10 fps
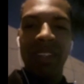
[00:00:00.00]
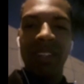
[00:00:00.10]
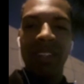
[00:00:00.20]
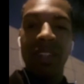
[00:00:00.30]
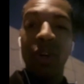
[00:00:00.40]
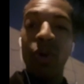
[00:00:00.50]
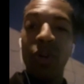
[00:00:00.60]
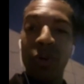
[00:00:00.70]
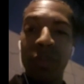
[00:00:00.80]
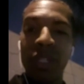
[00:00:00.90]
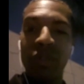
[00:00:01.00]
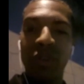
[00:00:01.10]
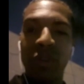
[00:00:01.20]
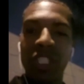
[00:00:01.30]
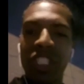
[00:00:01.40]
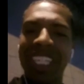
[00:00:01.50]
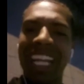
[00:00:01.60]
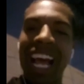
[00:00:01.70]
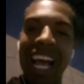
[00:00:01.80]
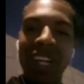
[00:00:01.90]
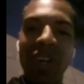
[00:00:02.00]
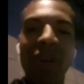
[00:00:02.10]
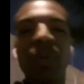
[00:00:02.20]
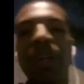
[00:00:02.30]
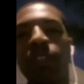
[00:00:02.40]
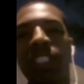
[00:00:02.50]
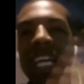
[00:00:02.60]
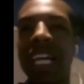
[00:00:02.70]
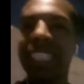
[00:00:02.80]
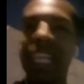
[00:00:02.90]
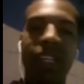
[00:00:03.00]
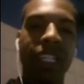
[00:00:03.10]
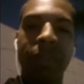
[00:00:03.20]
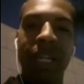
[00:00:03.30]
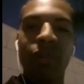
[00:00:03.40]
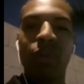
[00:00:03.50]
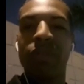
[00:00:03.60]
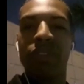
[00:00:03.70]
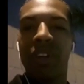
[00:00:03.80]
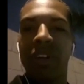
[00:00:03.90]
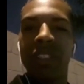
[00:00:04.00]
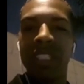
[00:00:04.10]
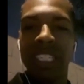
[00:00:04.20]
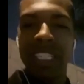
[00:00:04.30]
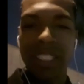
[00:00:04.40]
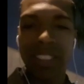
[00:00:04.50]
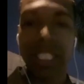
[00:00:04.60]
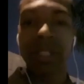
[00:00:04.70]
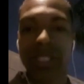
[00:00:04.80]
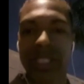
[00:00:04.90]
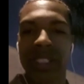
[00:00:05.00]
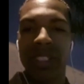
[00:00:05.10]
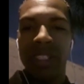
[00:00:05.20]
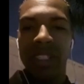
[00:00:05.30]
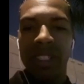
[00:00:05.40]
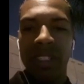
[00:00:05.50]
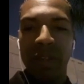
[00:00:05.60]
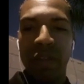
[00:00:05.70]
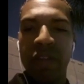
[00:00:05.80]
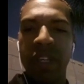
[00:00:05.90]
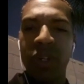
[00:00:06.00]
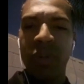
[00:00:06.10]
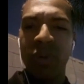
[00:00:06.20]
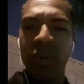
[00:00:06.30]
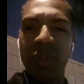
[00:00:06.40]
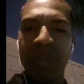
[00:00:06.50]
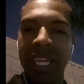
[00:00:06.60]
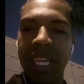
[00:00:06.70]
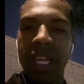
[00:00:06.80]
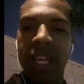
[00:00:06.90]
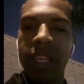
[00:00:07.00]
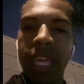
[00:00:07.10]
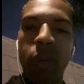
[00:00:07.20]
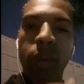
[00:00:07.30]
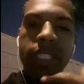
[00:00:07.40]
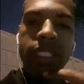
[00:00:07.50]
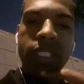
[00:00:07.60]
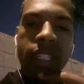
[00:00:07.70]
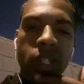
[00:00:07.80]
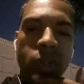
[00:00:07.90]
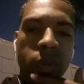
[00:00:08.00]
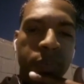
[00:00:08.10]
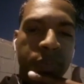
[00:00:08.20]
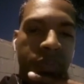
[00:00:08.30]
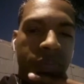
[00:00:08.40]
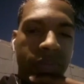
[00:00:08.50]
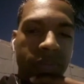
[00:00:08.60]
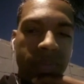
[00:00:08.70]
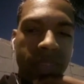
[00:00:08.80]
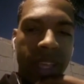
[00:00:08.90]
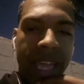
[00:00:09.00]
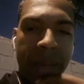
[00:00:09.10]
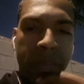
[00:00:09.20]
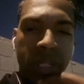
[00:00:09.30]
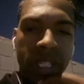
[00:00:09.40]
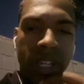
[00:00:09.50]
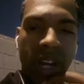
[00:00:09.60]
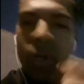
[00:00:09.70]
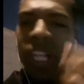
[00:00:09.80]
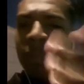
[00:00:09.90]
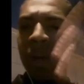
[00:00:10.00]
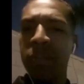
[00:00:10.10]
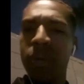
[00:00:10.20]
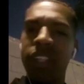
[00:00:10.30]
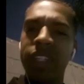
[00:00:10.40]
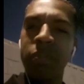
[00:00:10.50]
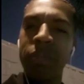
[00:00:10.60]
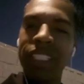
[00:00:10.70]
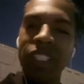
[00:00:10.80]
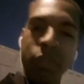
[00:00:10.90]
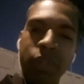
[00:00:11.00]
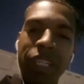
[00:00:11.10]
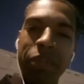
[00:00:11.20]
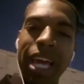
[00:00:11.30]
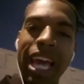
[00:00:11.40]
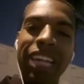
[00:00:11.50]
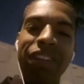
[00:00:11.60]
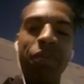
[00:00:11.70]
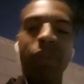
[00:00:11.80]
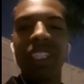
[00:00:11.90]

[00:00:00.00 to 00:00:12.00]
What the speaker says: Cocoa Beach, Florida, Chicago. I was waiting for Chi-Town to come in. I was waiting for y'all. Seriously. Fillmore, man. Can't wait to see you at Bully. Oh, that's my brother, the business bully, man. I didn't even know.